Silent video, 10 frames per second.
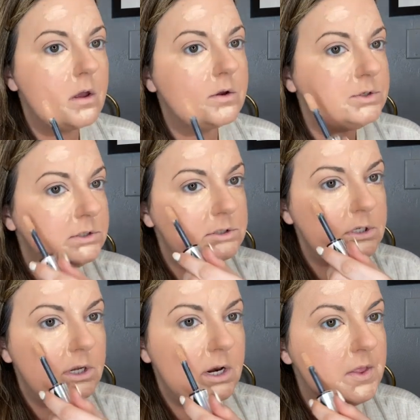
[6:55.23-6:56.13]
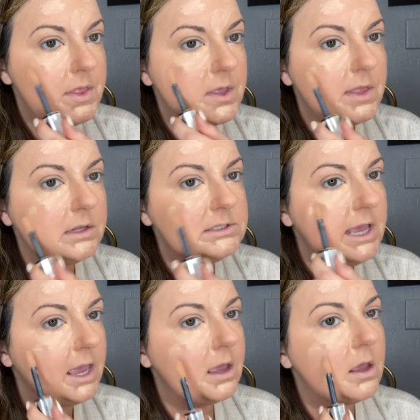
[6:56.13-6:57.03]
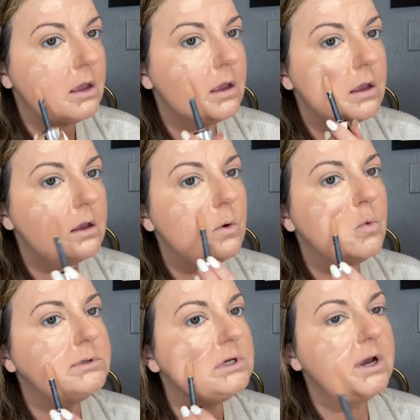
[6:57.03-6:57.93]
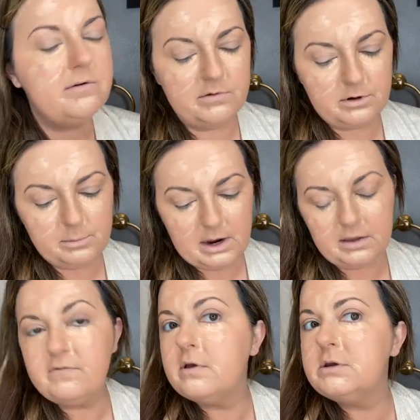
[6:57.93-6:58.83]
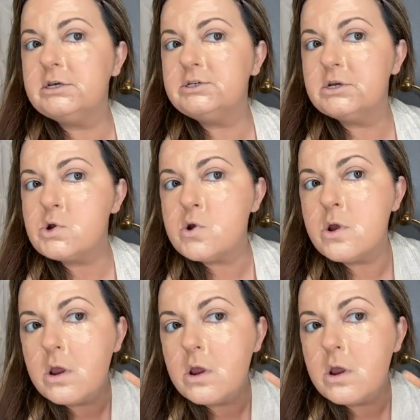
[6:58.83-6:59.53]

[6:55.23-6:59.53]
Just anything that's like wasn't covered by foundation.